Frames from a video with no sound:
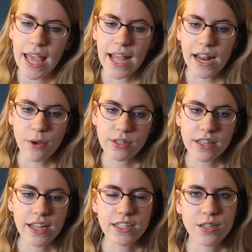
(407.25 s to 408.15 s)
And I would
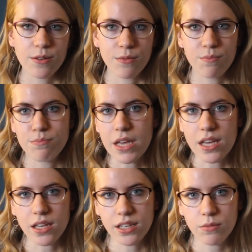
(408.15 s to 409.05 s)
like to
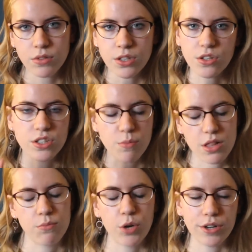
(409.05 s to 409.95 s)
make little
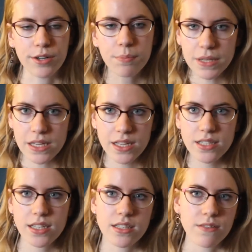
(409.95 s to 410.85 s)
small embroidered
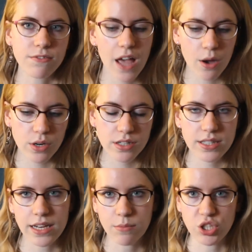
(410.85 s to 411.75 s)
bees and some
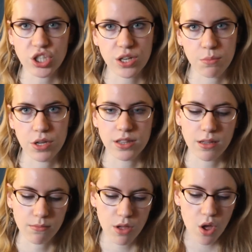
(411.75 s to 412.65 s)
flowers, and I'm just going to put
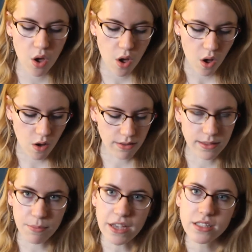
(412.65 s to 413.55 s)
them on
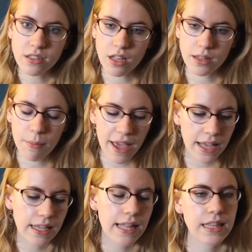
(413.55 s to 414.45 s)
the bustle on the
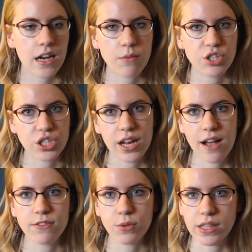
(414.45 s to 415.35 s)
back, and then I'm just going to
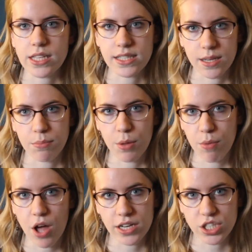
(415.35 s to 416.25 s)
have a really simple
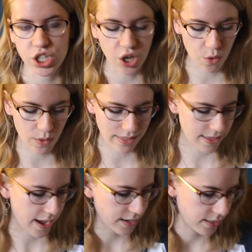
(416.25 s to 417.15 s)
bodice to go with
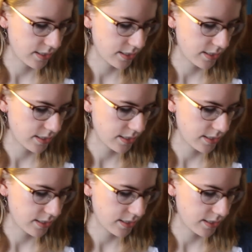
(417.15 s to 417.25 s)
that.